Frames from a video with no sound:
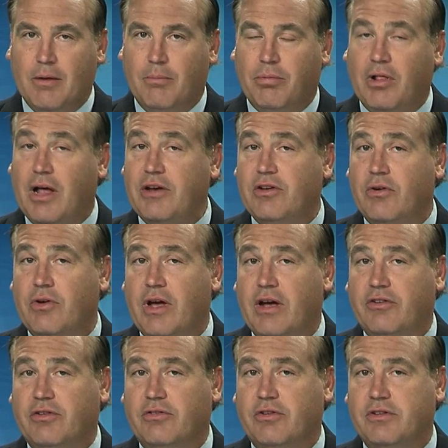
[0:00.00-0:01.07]
Blood
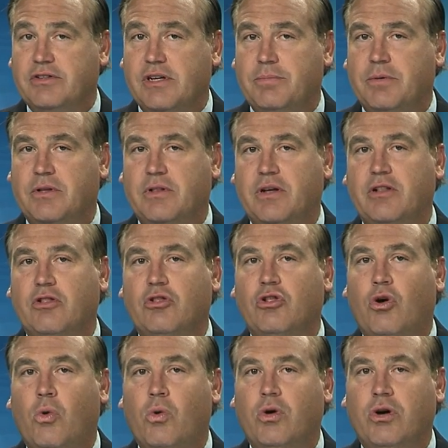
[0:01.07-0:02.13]
donations are typically
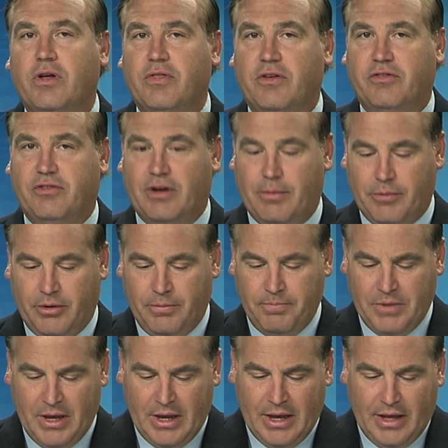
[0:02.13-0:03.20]
lower in the summer.
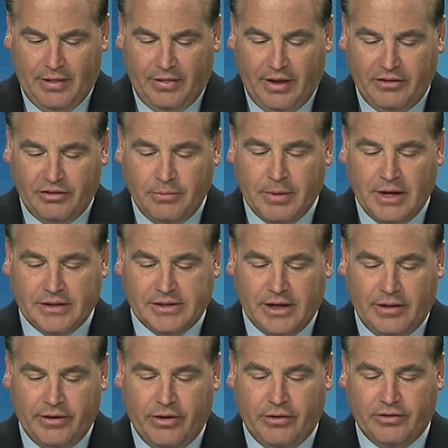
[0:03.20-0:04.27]
Lacy
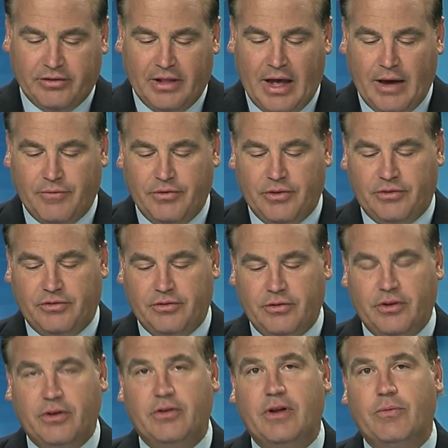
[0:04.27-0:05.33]
Monteleone is live in the
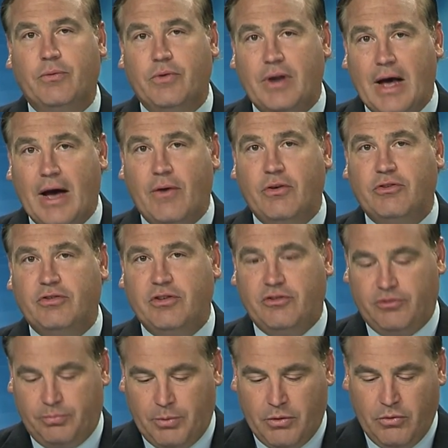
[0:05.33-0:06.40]
studio now, and she
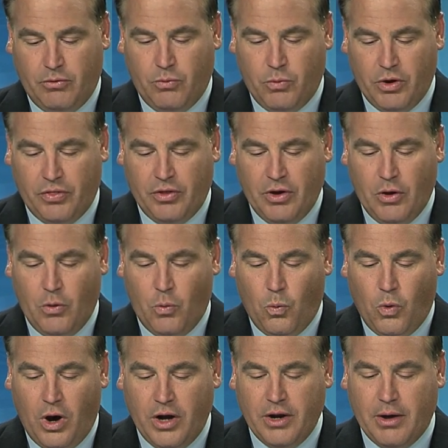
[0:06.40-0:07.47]
spoke with
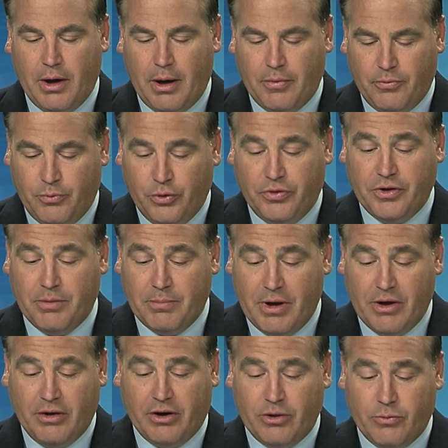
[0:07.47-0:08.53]
one uh, with the
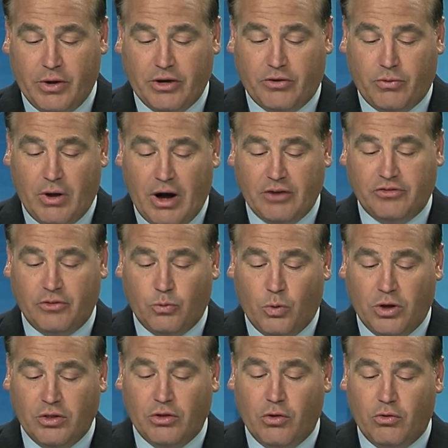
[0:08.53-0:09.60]
American Red Cross at
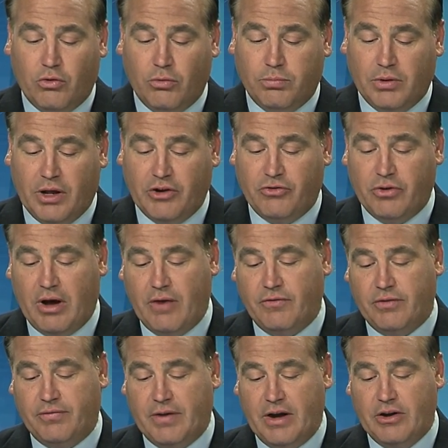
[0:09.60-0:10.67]
one local blood drive
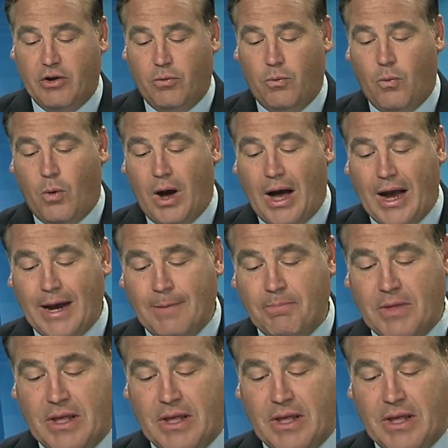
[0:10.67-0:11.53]
to find out why.